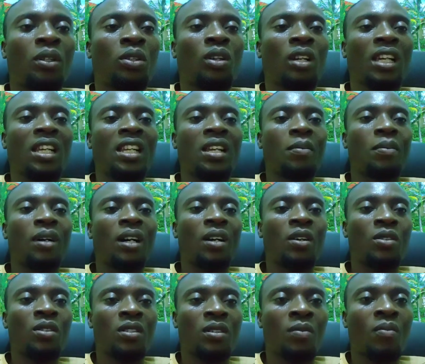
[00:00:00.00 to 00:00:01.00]
talking
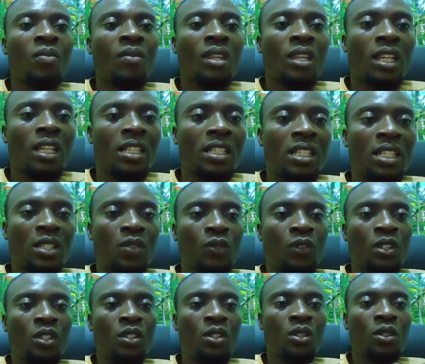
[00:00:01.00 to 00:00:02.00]
about in this
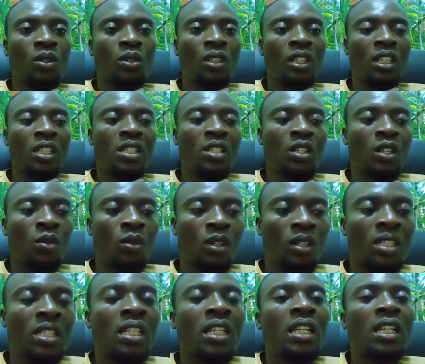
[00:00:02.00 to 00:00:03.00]
video is your
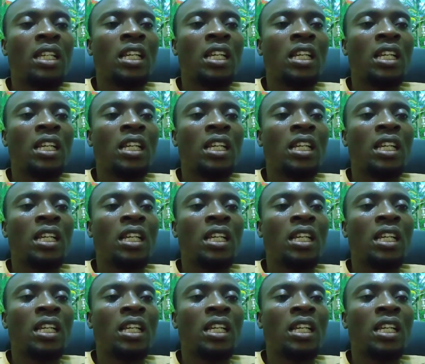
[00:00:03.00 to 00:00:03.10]
what?